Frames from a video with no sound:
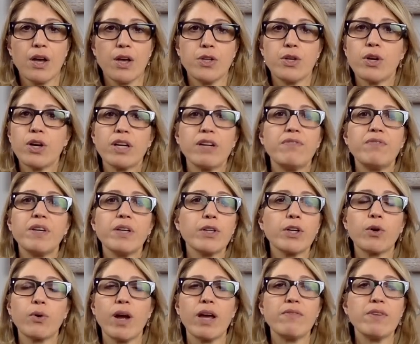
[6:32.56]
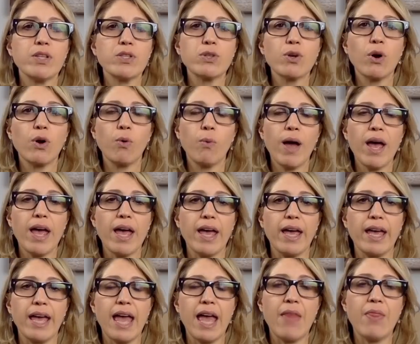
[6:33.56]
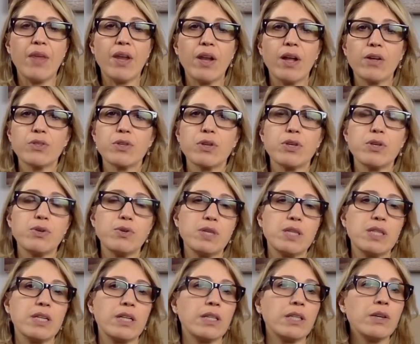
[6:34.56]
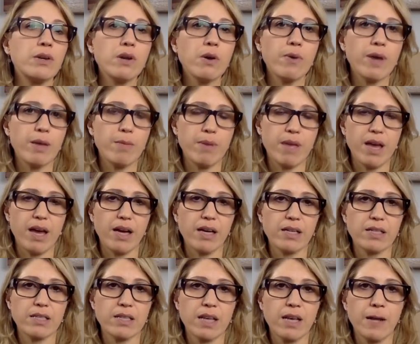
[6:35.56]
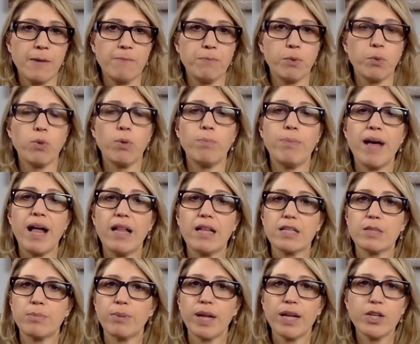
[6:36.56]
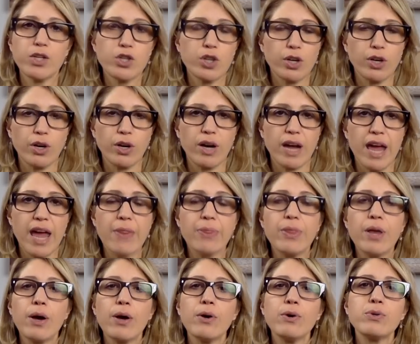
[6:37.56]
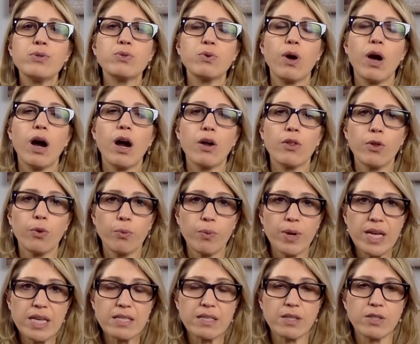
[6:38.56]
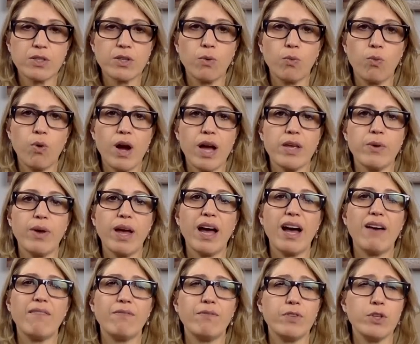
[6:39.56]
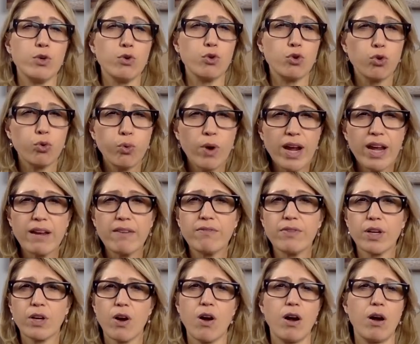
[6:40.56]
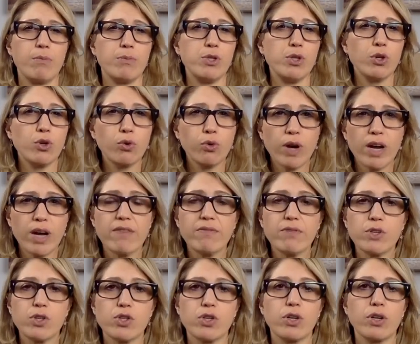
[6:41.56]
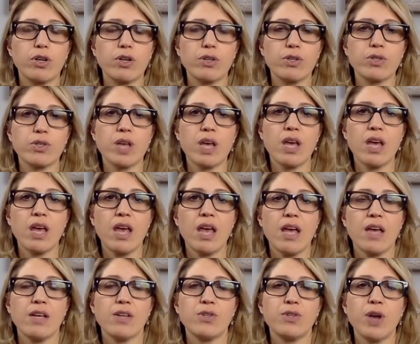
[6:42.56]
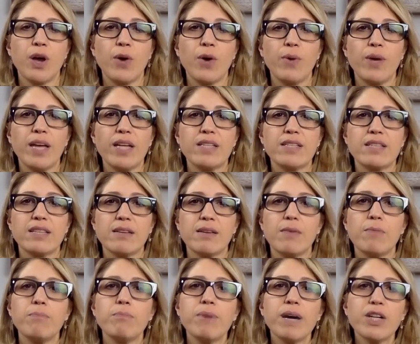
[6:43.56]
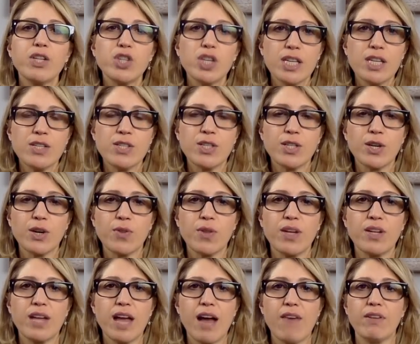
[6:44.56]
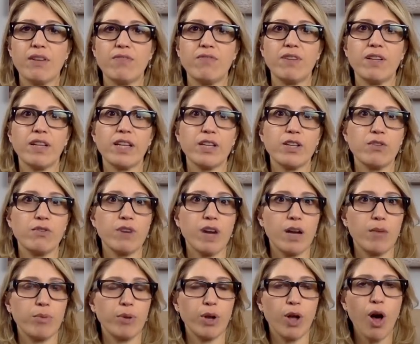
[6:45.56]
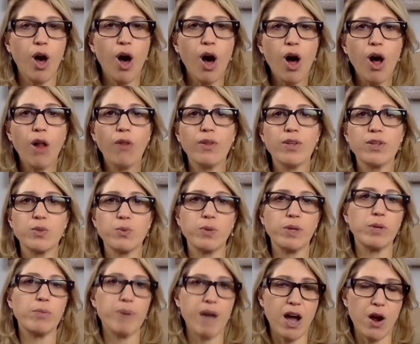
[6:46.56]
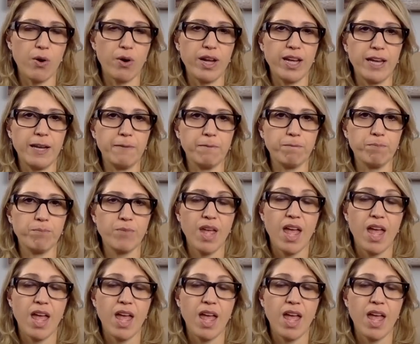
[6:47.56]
you're going to feel the cravings go away. And then also using the Gluco ABX will balance blood sugar. And those are the reasons and why you crave the carbs, you crave the sugars. So it's much easier than having to feel like you've got to put all this willpower in.